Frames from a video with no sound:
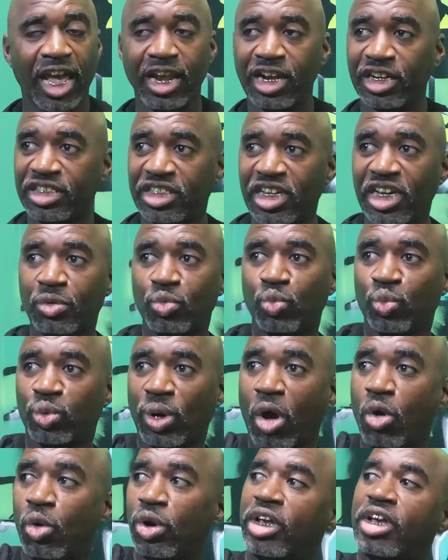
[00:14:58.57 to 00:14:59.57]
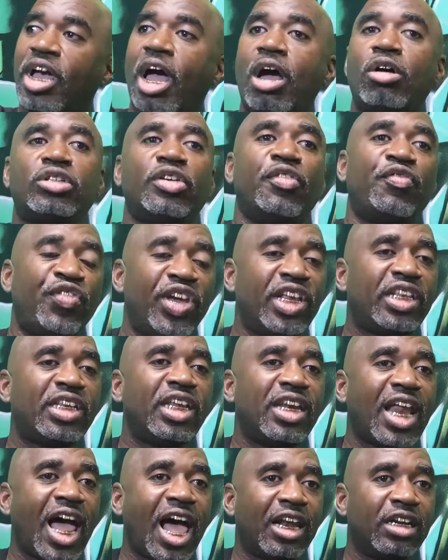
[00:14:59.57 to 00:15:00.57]
and the shit only costed
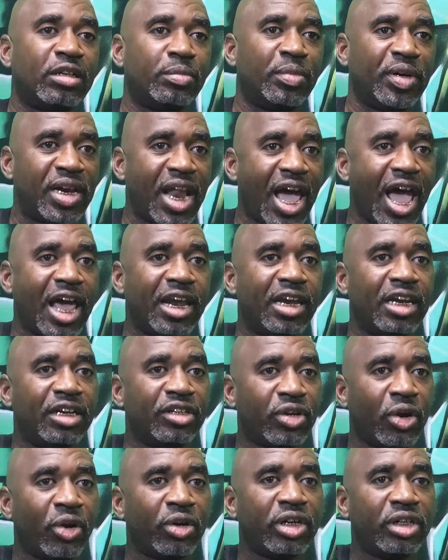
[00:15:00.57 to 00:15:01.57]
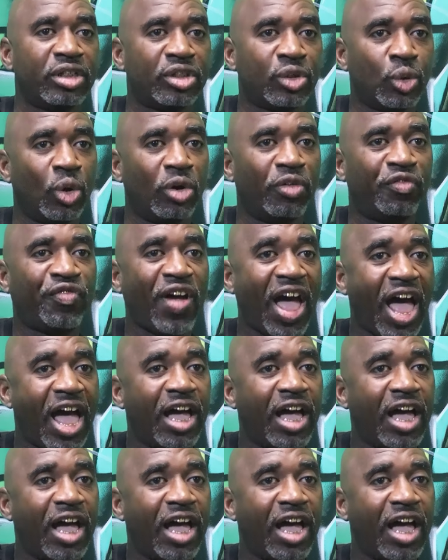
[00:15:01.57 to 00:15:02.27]
fifty dollars, but now it didn't turn into a